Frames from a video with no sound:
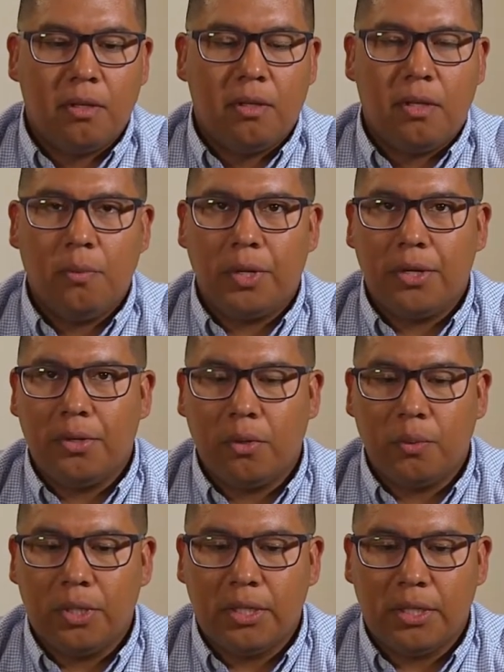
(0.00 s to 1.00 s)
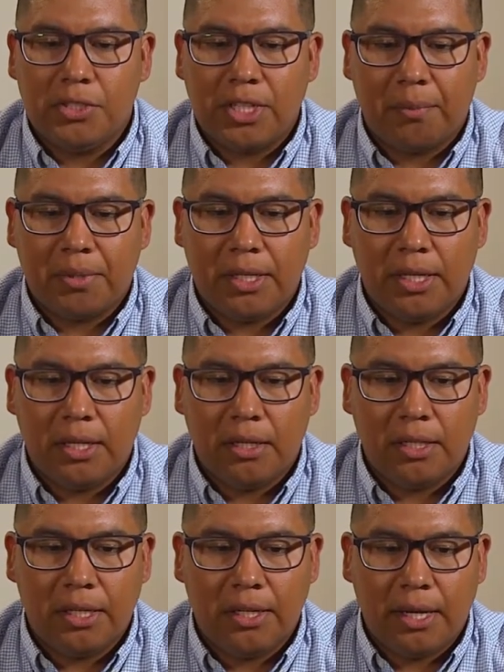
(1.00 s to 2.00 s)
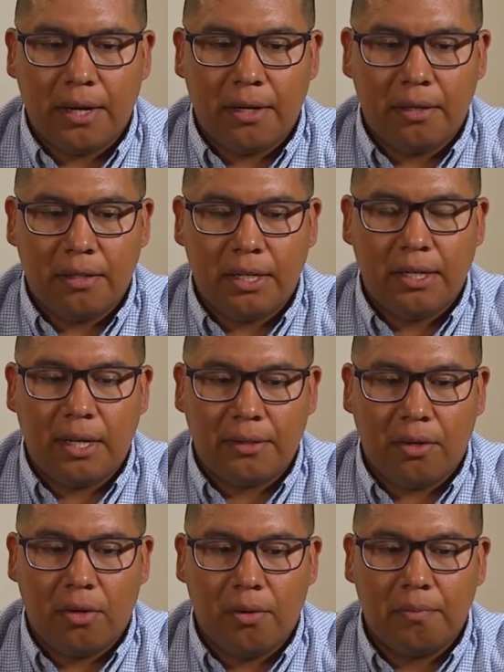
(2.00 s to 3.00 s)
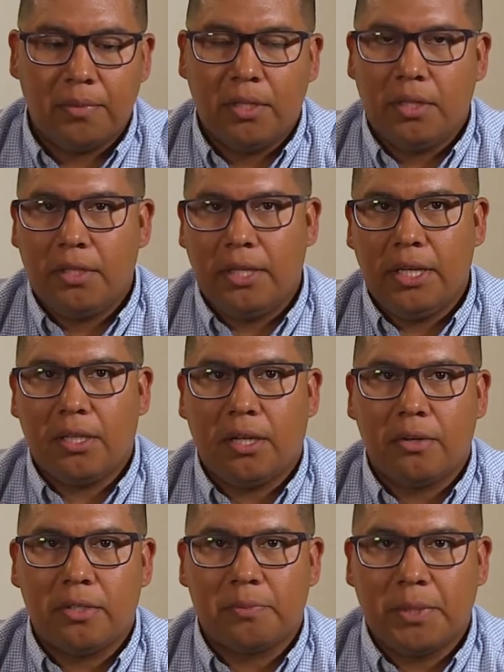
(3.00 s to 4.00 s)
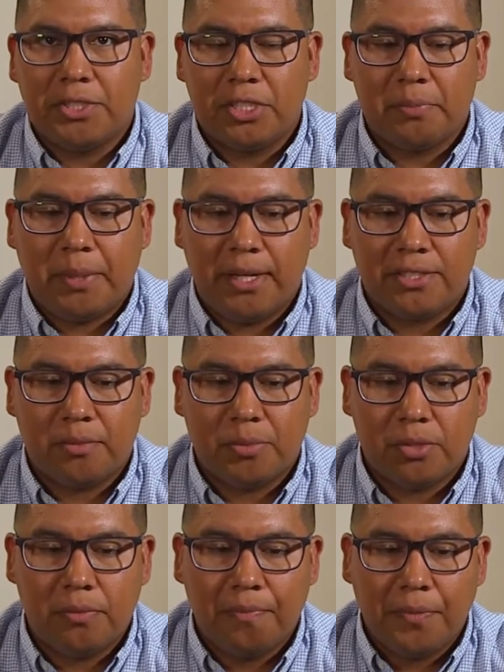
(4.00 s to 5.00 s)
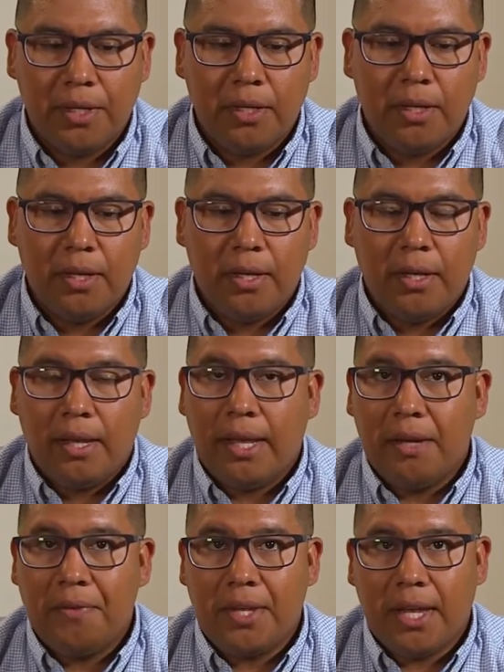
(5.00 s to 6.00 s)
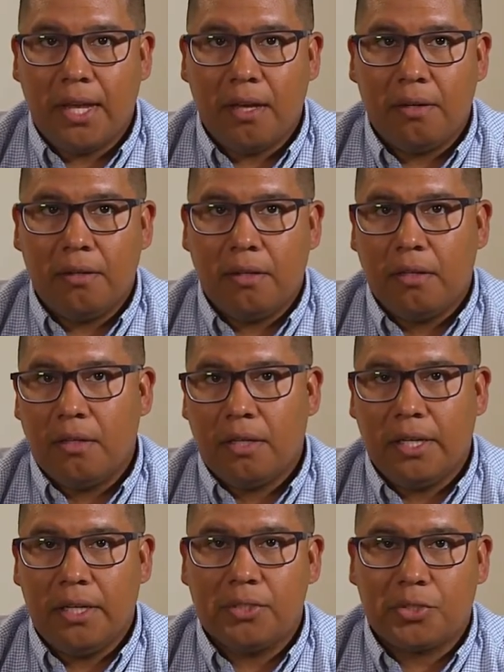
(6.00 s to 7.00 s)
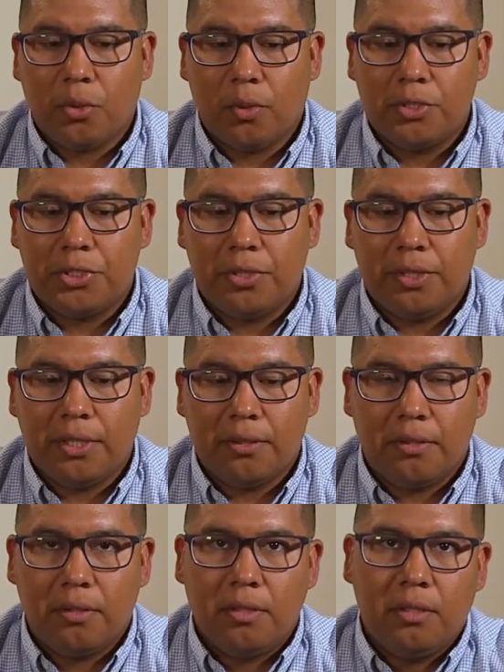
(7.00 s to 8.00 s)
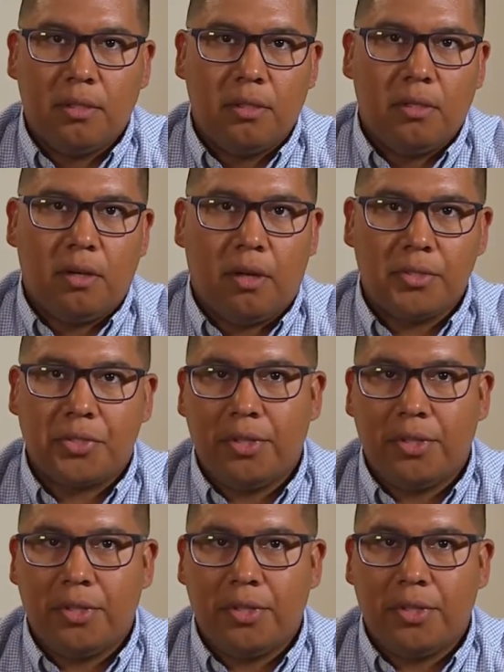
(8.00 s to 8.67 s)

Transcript: you want to do a really good job cleaning out the home. Declutter as much as possible, and if you can, get a storage unit. Also,